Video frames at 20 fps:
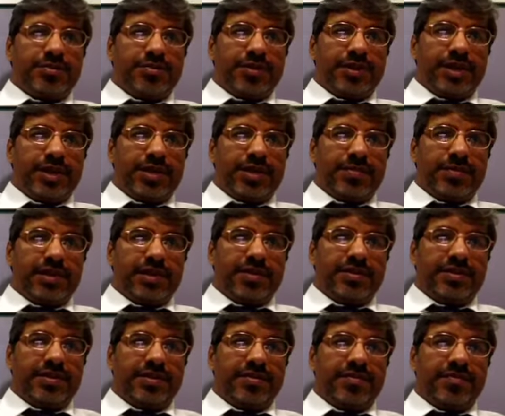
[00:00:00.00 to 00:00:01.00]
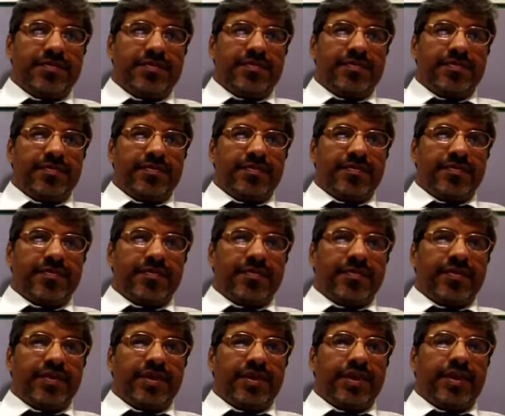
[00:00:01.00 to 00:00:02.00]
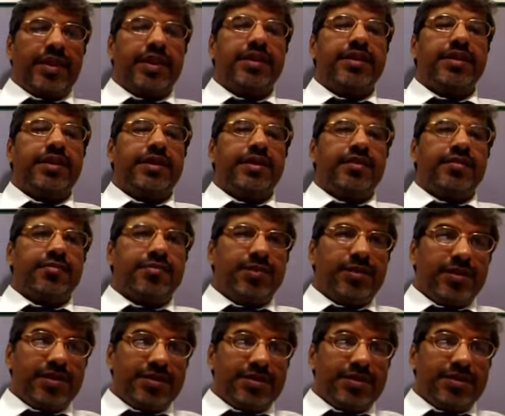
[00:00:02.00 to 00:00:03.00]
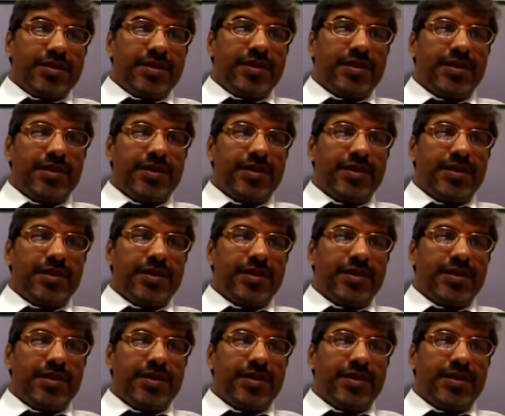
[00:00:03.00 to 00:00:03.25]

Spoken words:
to take place, that kind of policy.